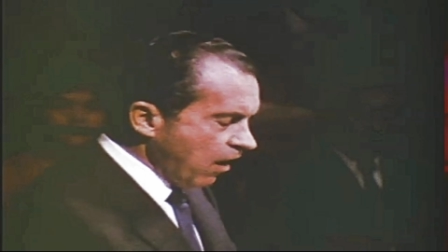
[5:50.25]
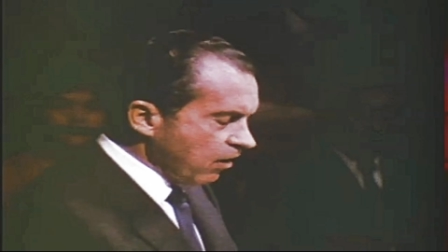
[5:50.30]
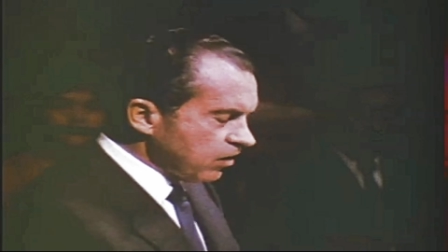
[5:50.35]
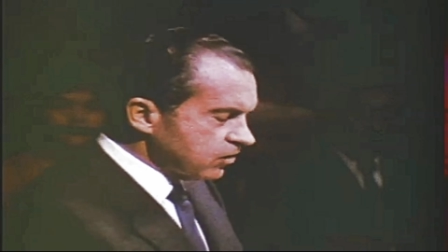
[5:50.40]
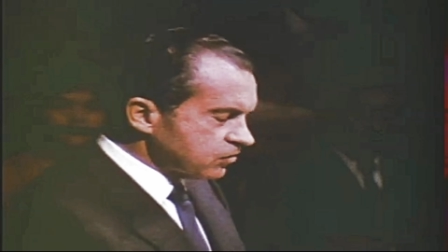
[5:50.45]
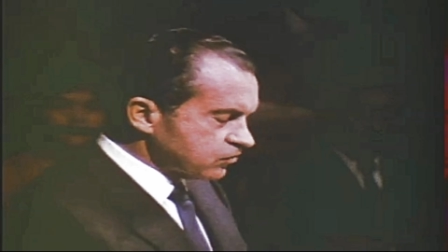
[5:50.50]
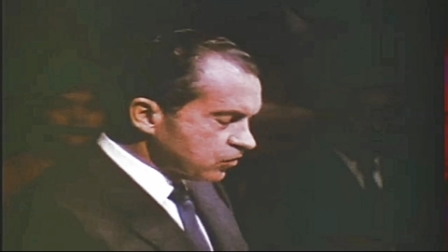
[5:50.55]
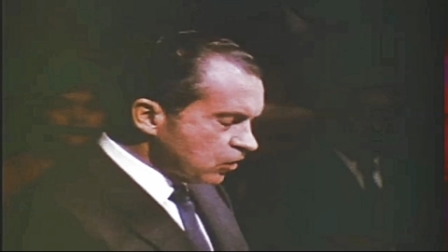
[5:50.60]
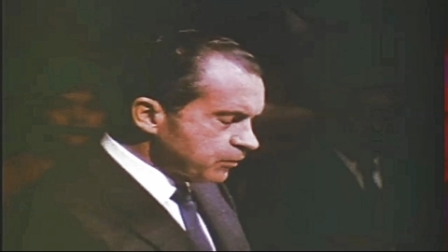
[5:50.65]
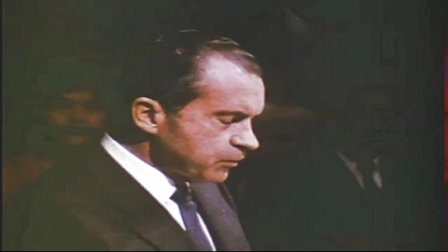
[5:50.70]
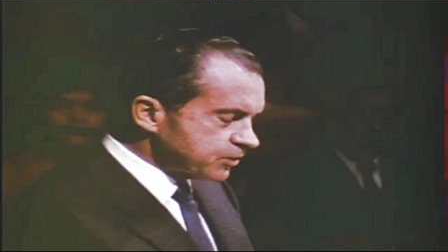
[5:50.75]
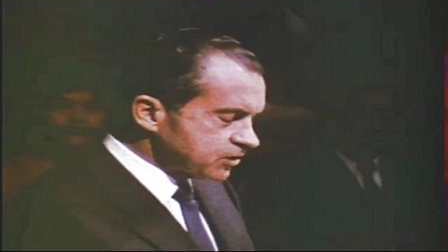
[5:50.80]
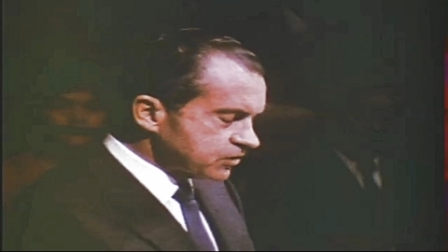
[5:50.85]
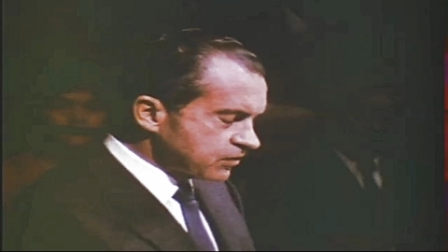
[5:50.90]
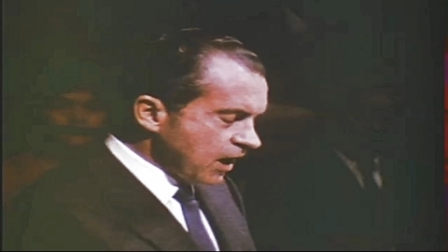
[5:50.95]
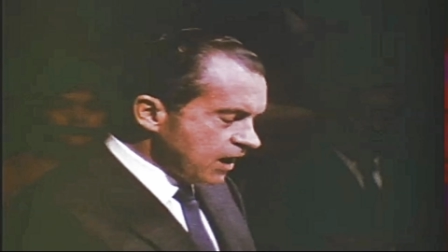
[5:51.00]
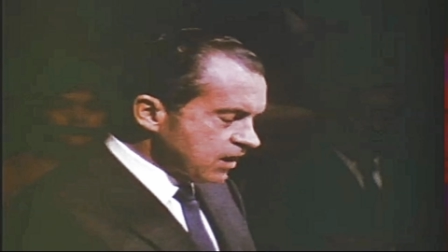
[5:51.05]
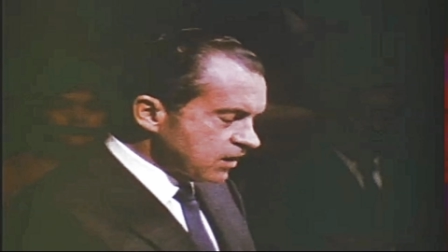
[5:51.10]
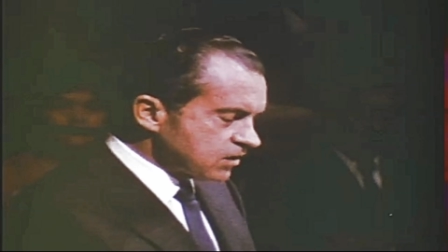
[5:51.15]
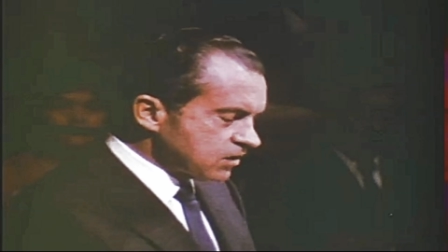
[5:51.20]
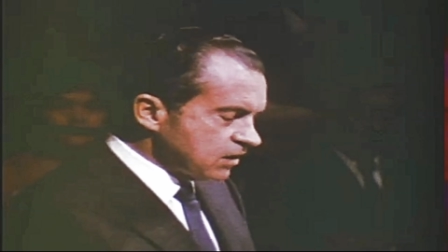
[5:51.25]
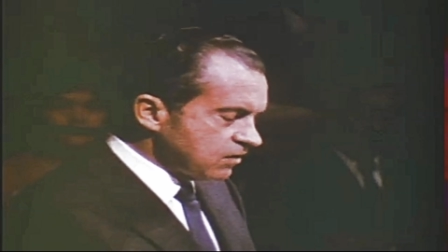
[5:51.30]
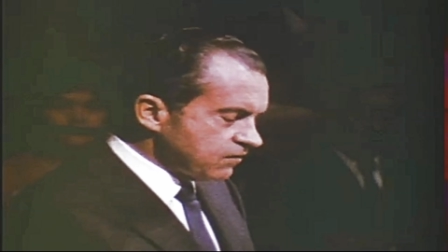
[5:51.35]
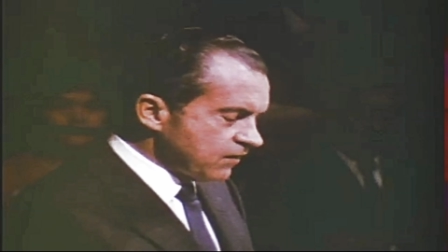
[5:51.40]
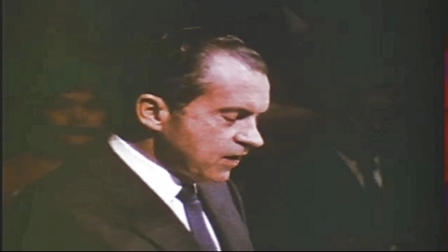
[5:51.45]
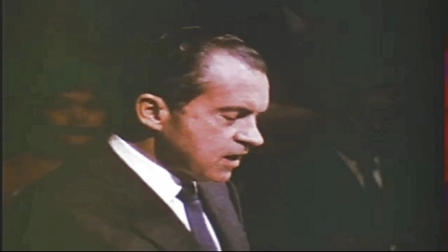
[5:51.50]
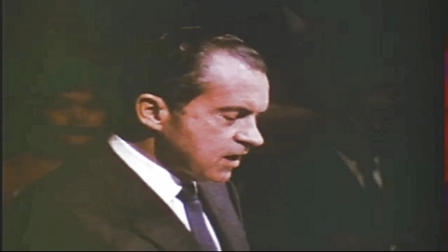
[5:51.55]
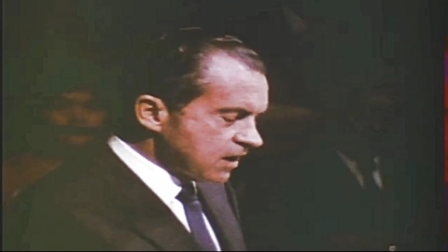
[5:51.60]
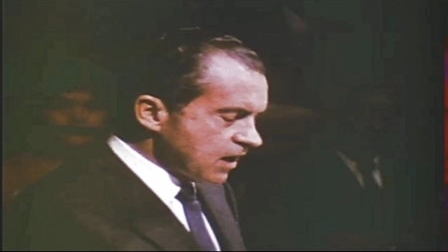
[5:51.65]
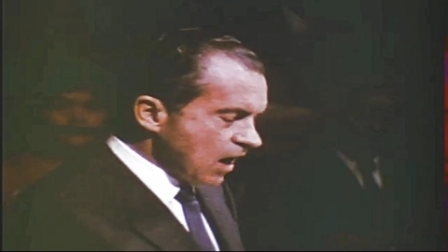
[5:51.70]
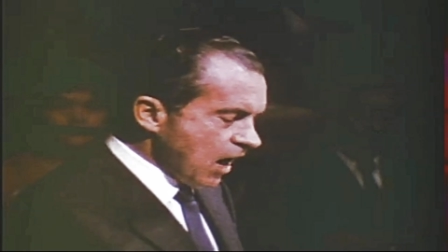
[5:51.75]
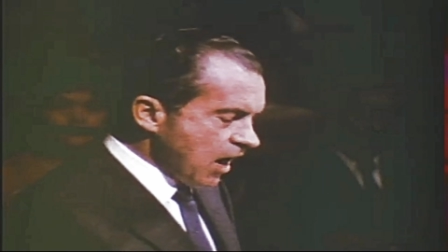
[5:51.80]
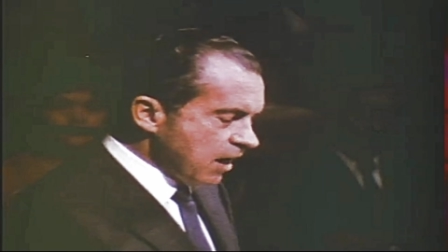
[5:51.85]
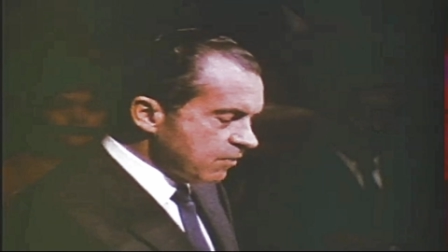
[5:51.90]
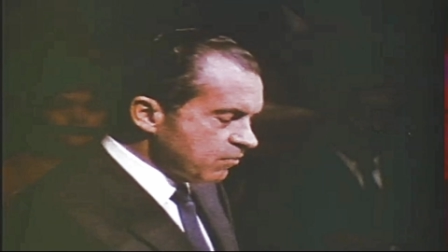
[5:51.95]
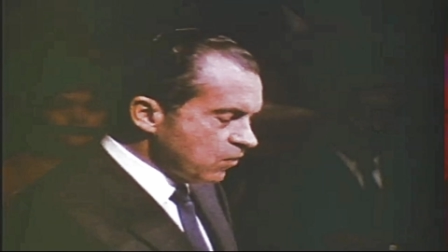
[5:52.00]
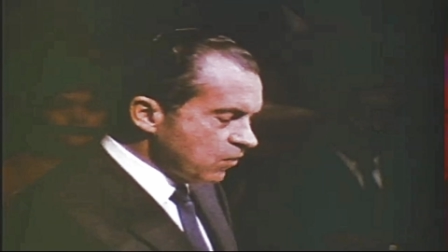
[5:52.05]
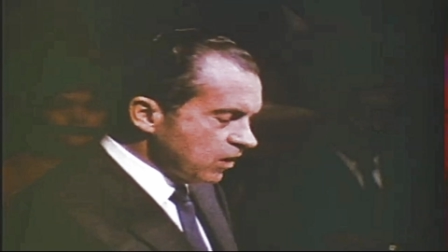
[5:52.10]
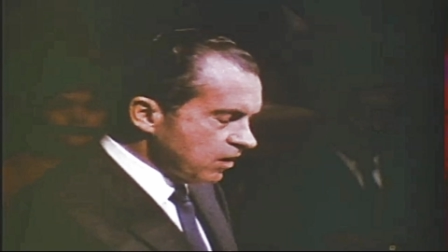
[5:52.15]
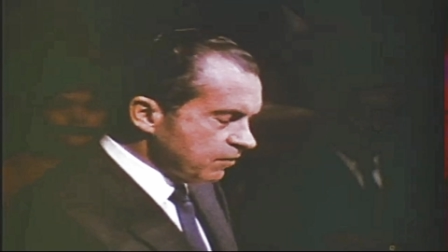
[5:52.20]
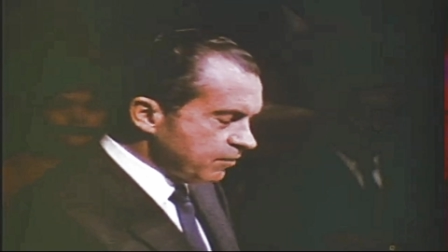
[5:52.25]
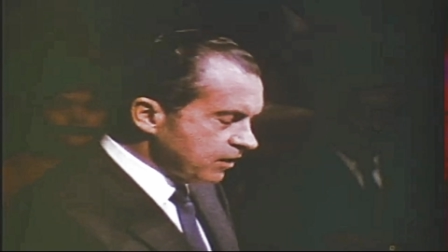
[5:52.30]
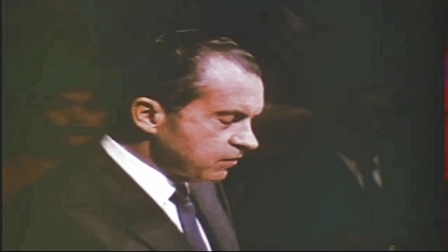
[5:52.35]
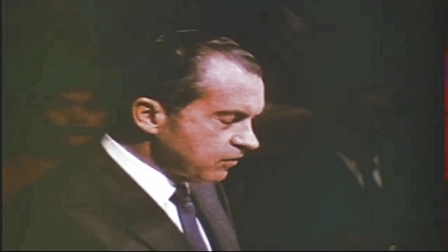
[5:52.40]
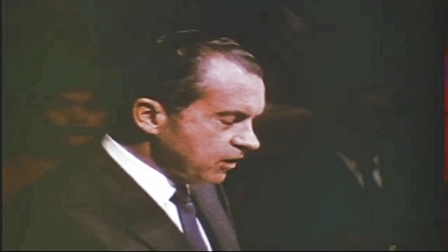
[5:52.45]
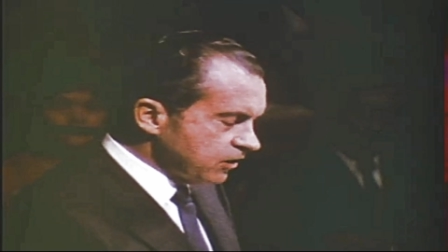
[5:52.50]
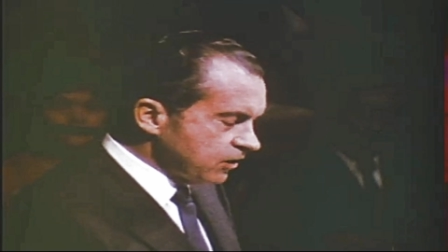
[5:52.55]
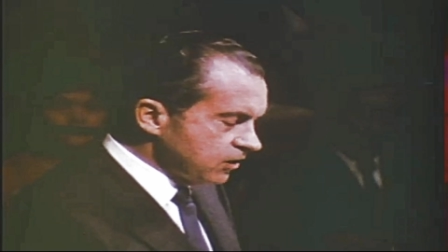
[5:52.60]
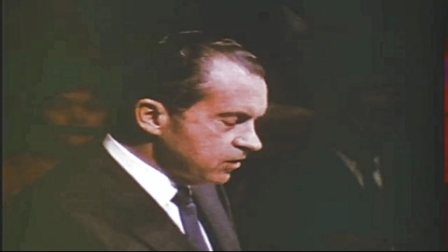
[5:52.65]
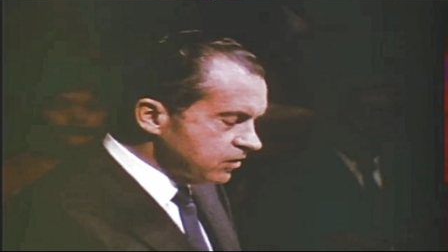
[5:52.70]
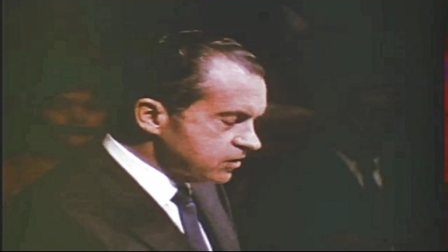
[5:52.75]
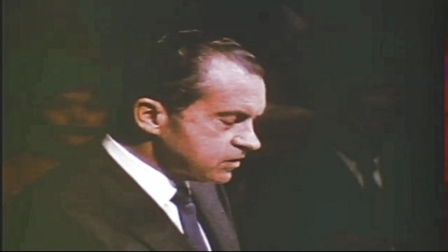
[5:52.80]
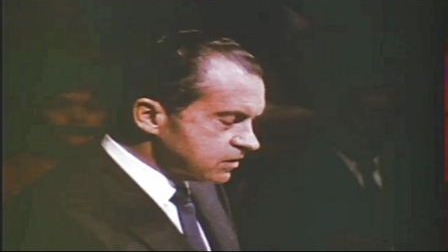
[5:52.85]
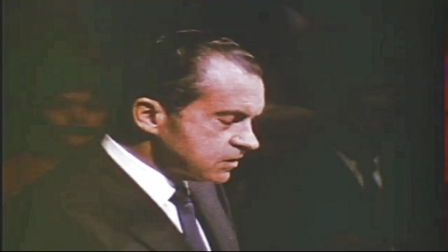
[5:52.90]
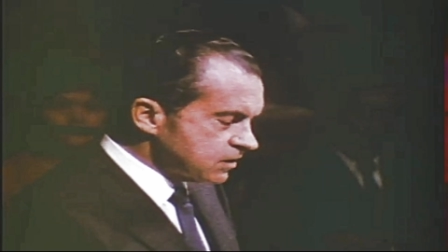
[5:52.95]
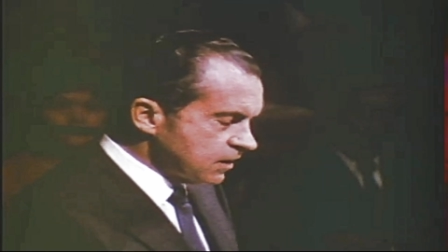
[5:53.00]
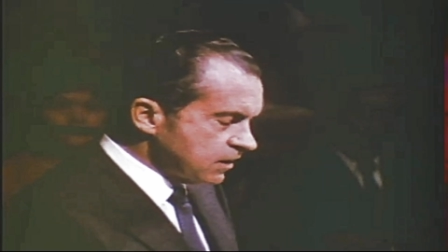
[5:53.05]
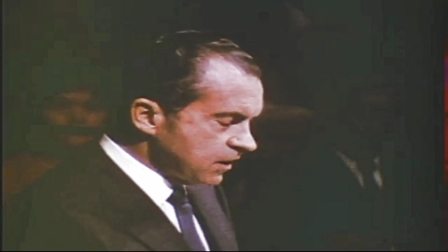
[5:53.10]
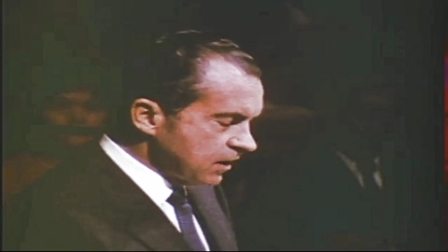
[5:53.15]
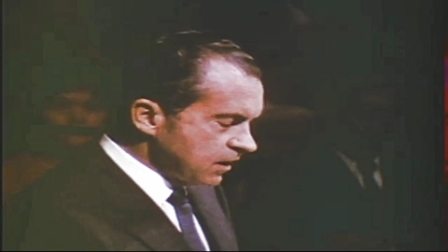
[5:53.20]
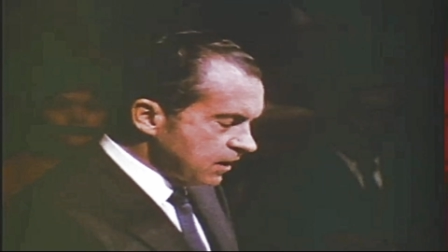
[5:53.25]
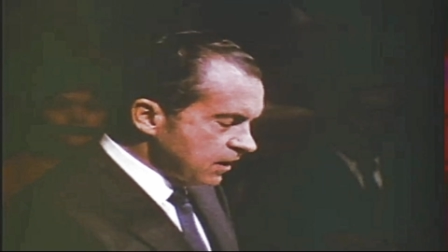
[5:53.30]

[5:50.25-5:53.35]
our troop strength in Vietnam will have been reduced